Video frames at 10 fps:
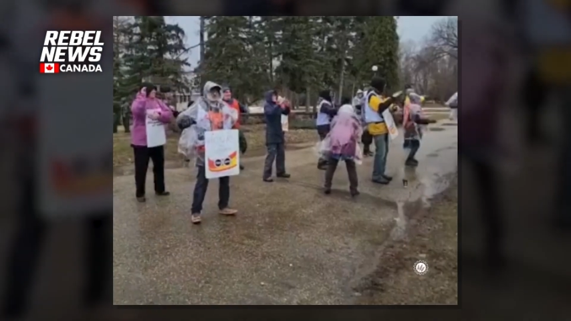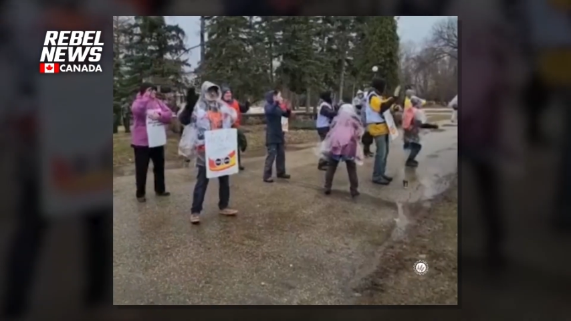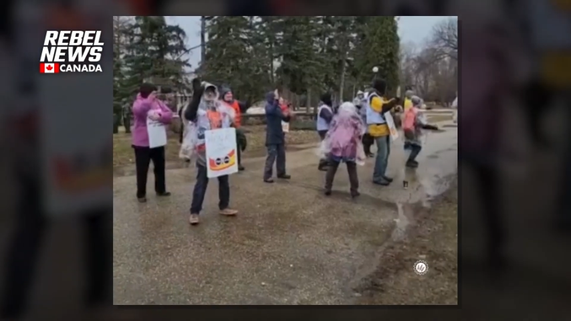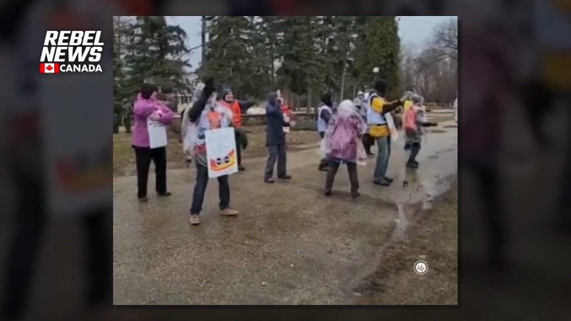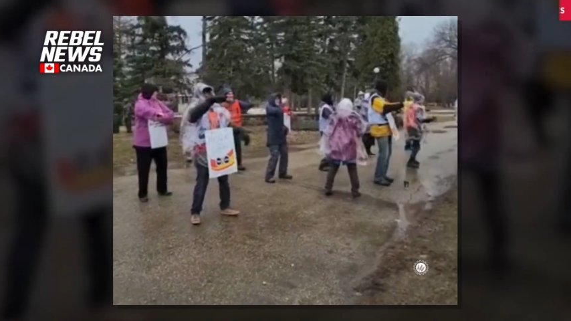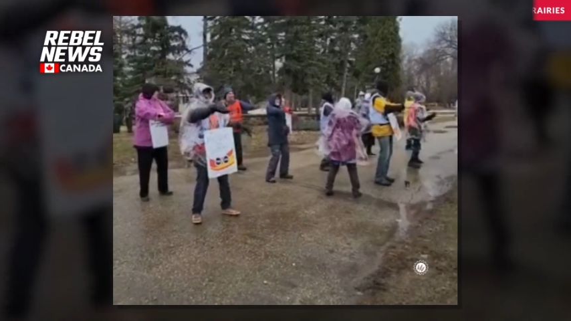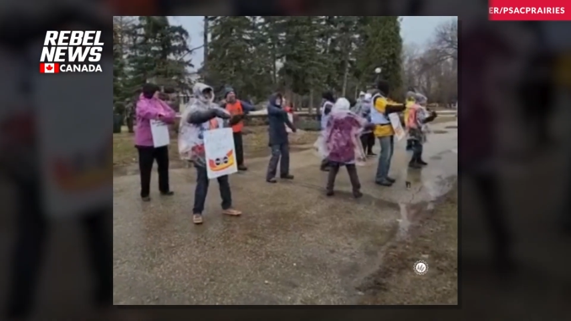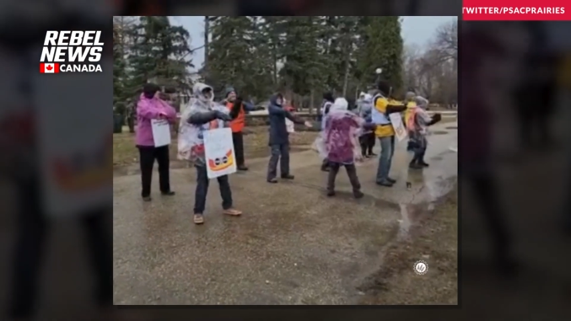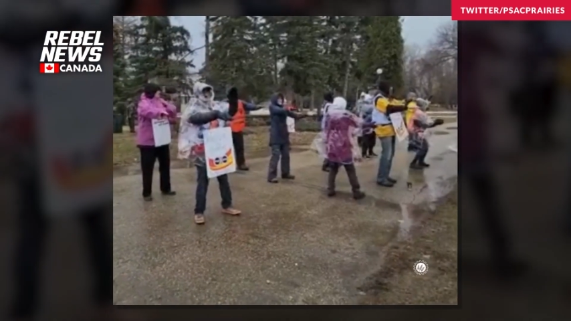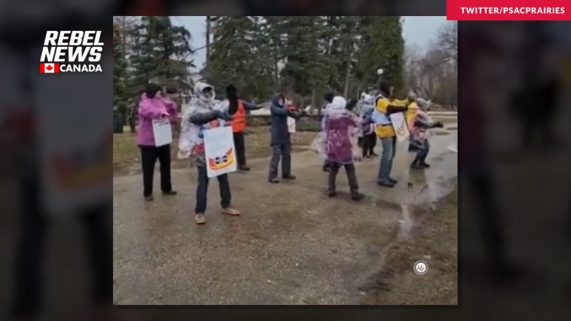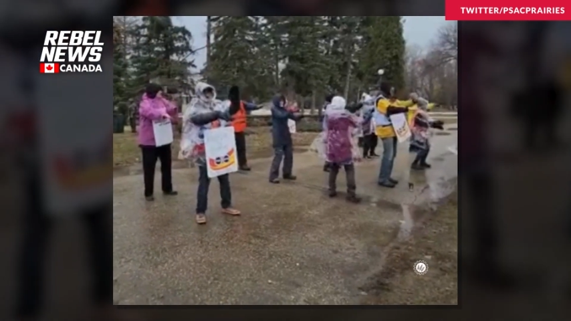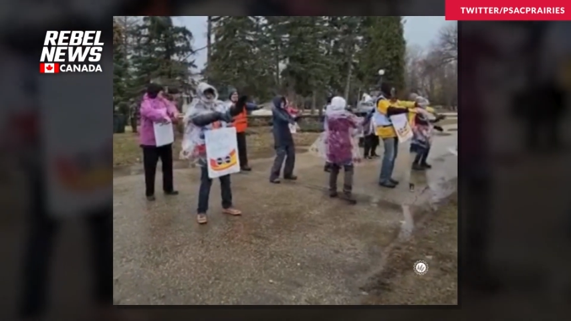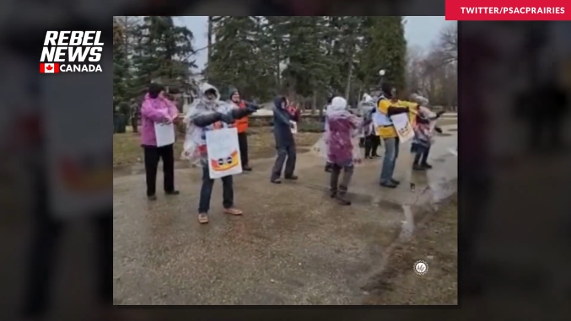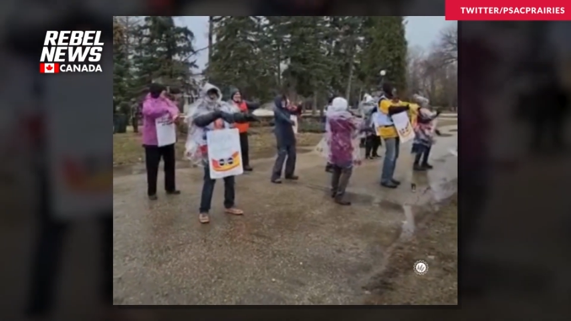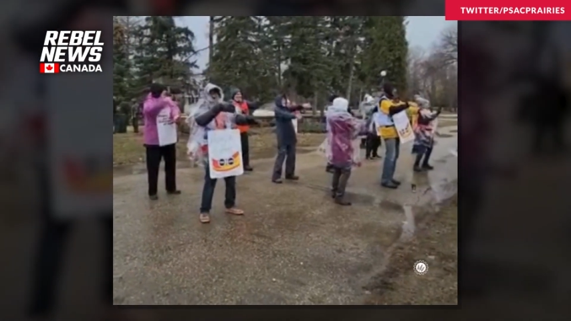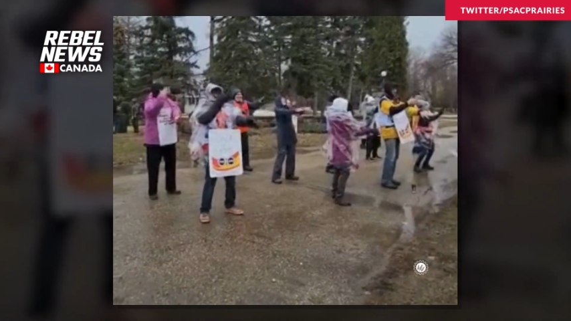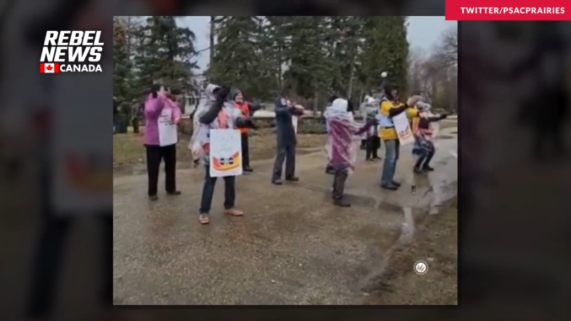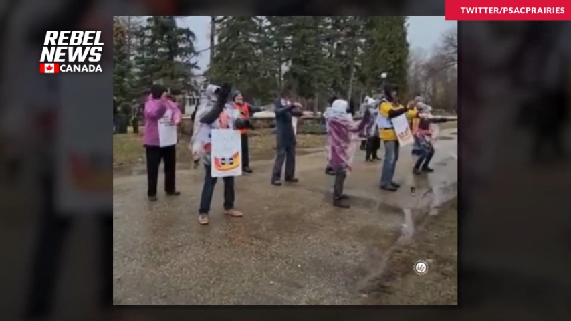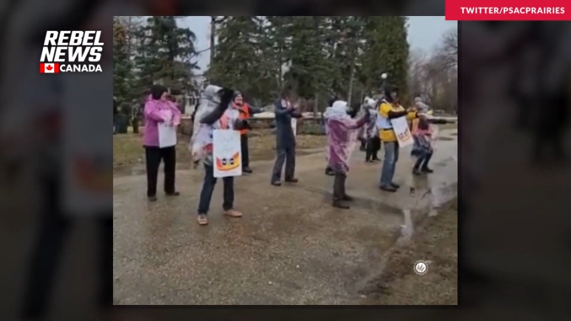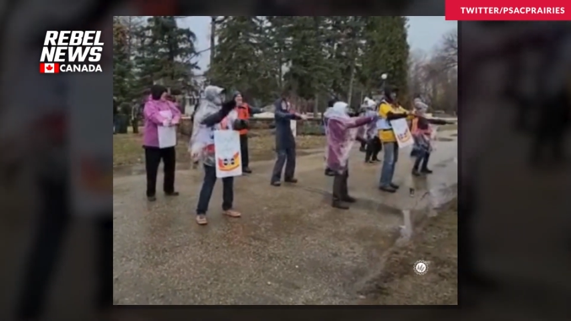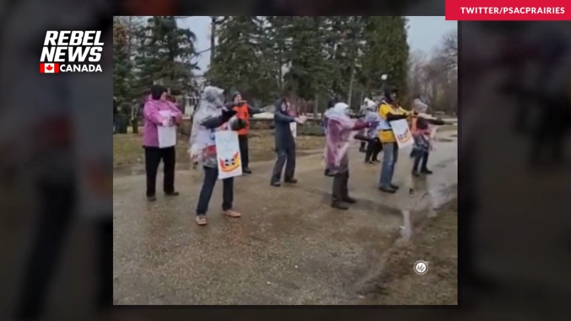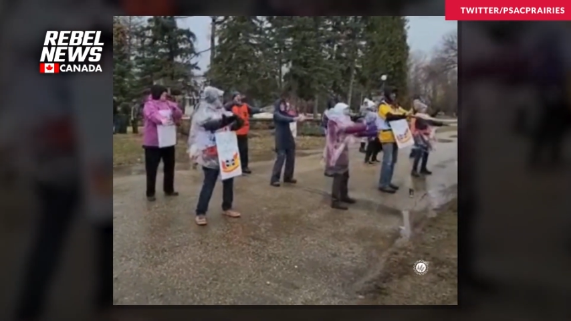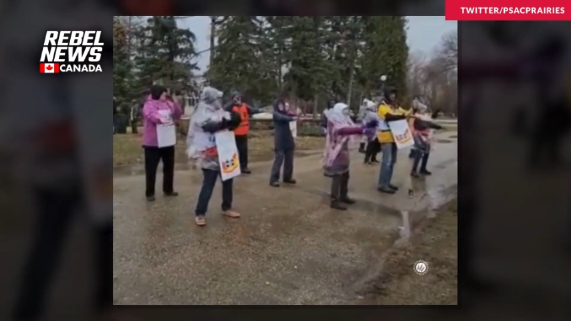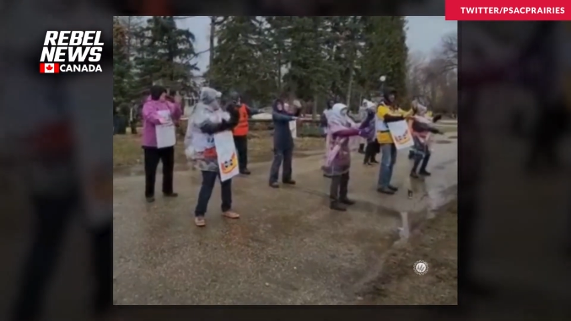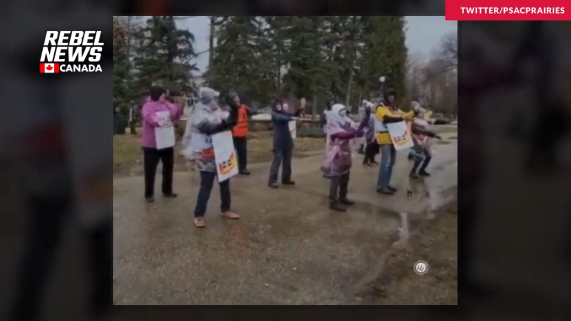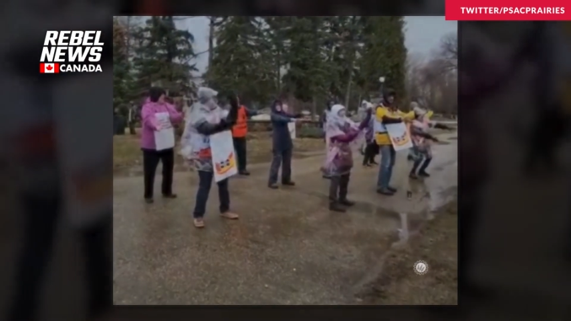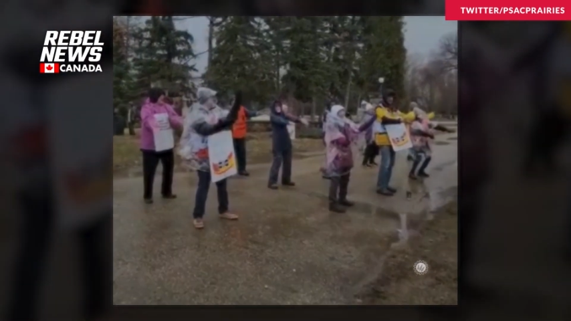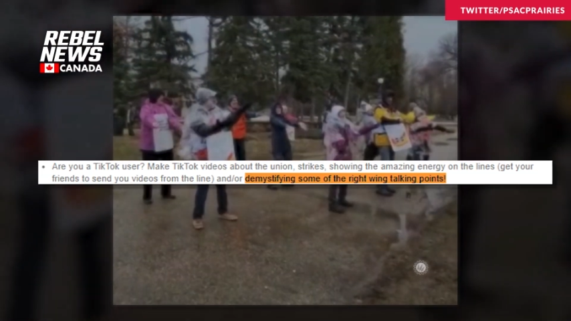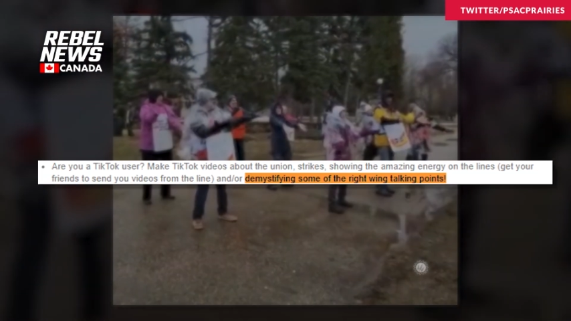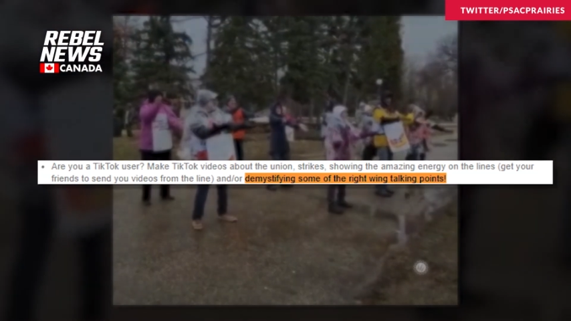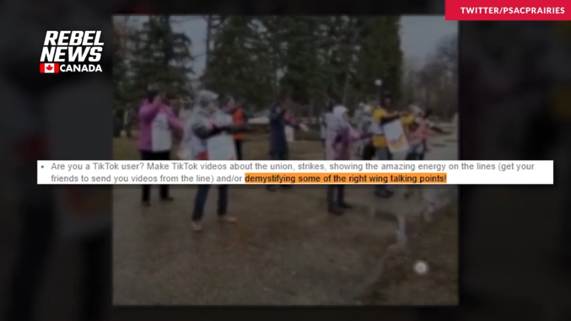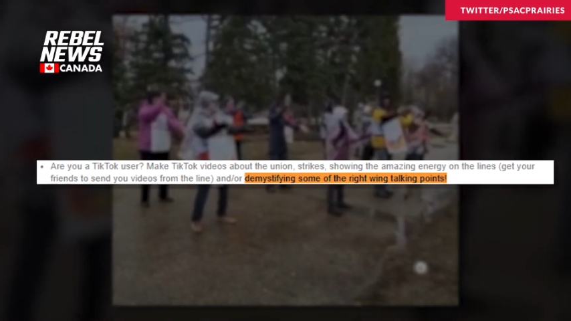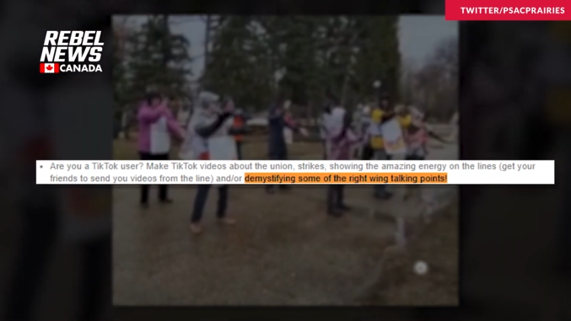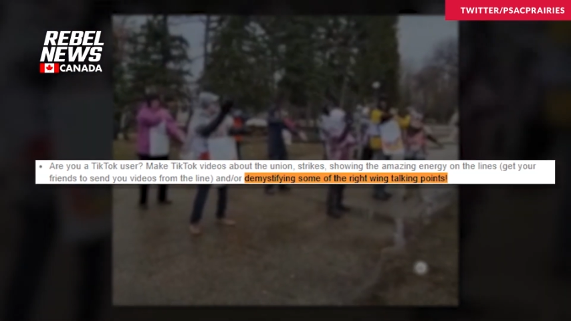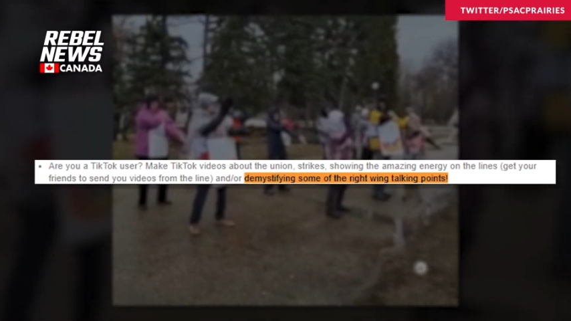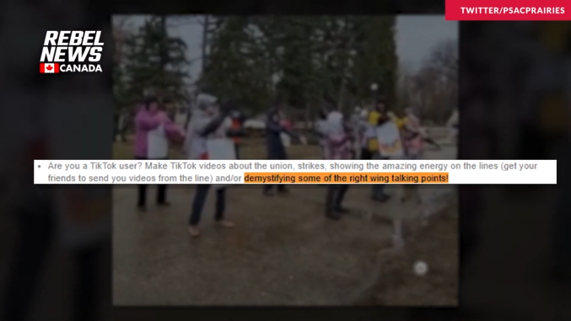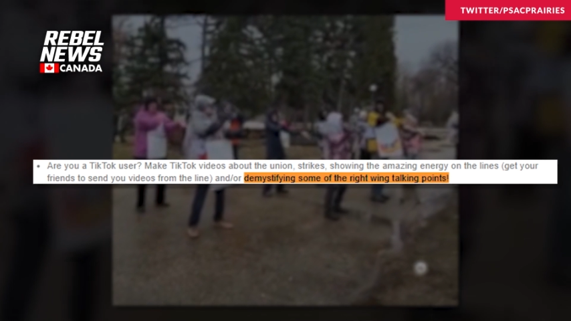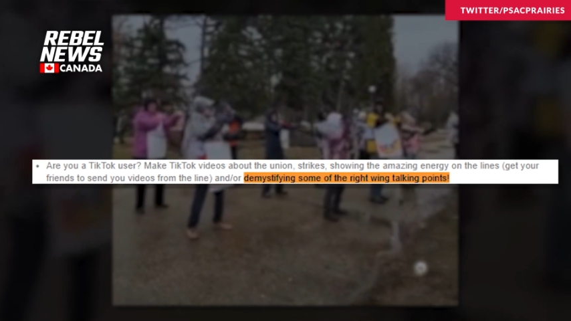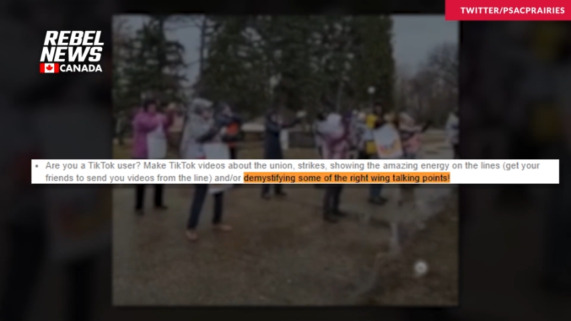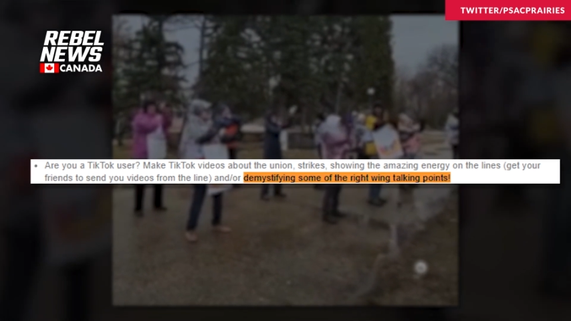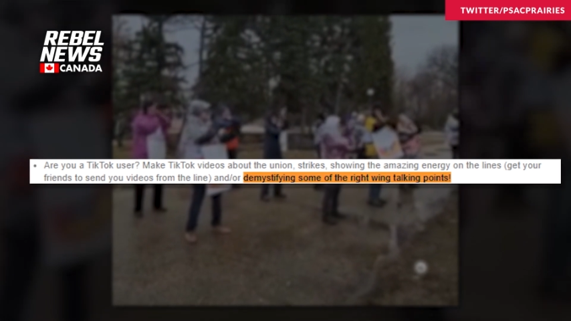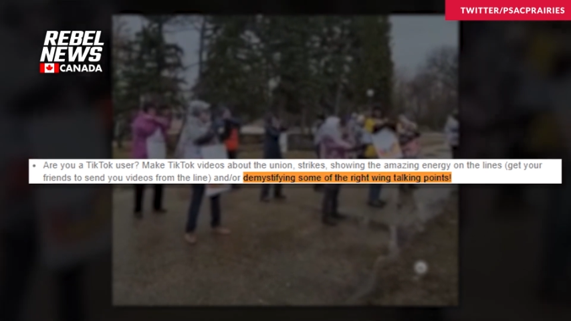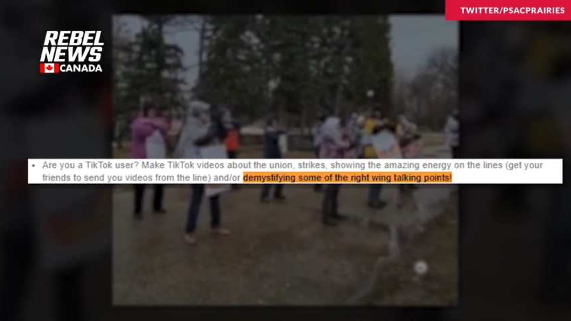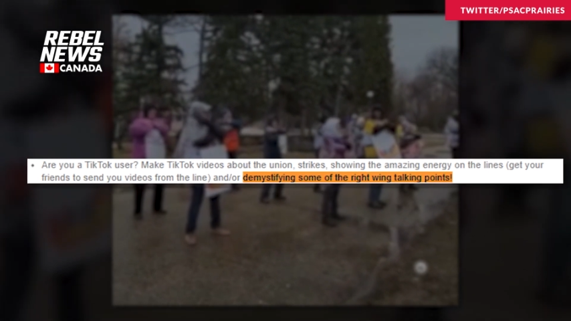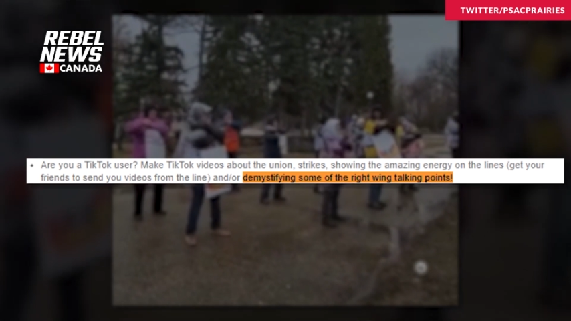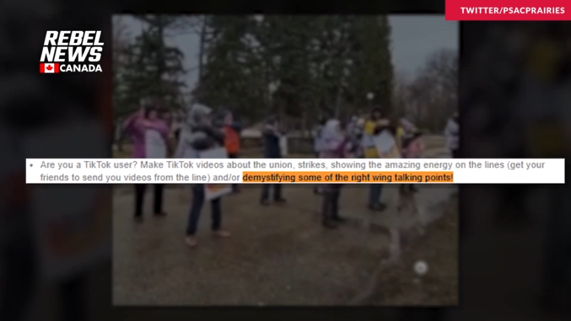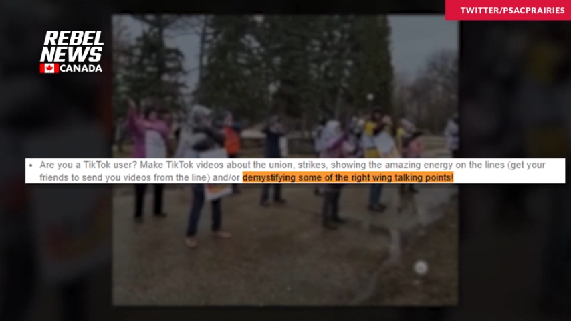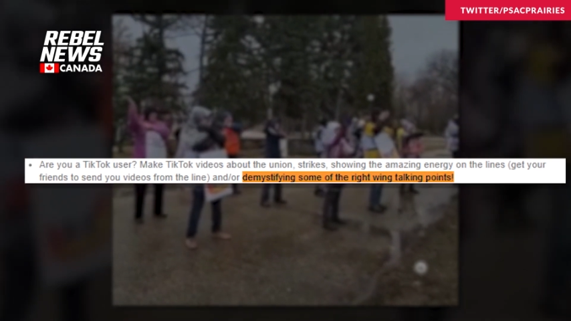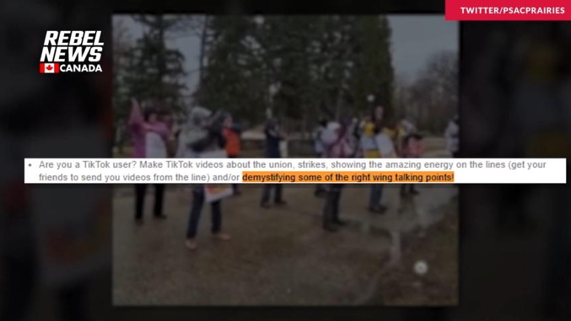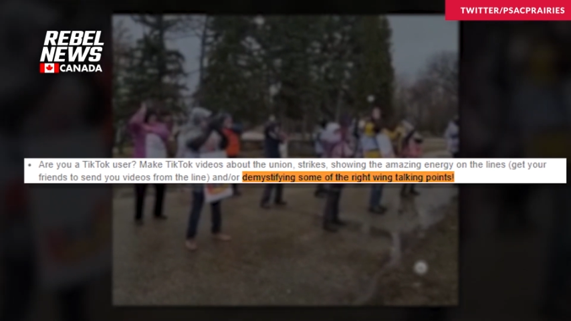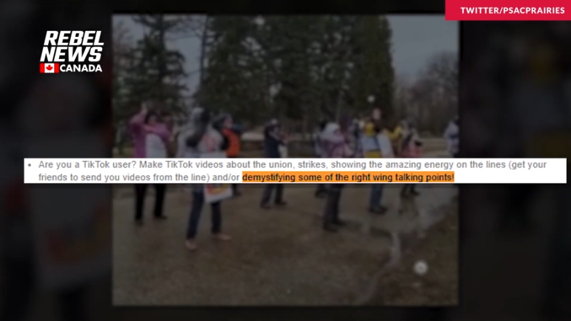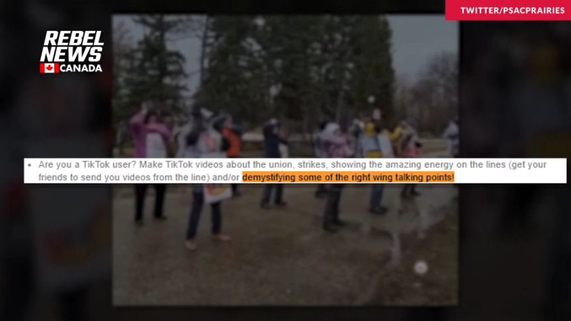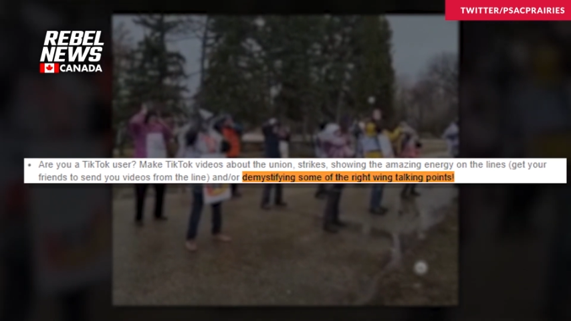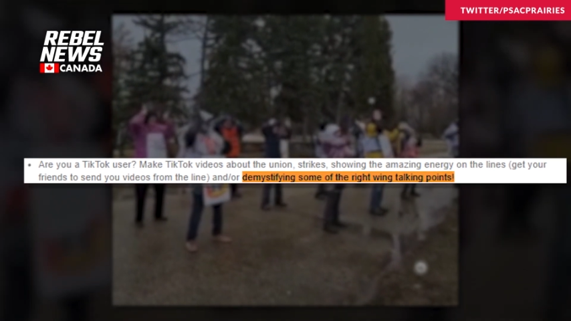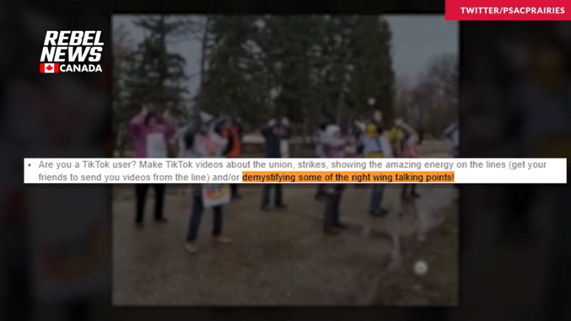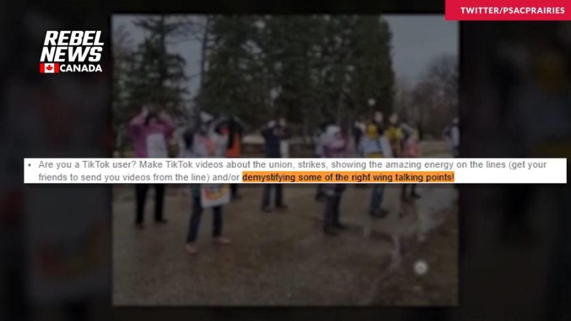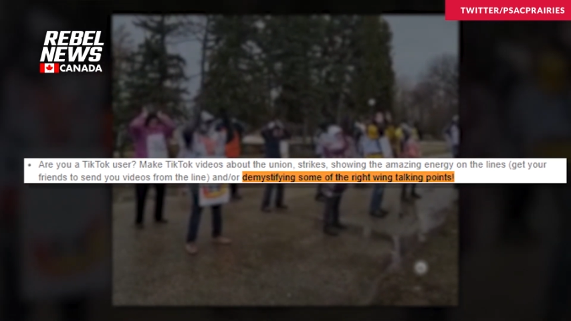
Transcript: No face is visible, so there are no lips to read.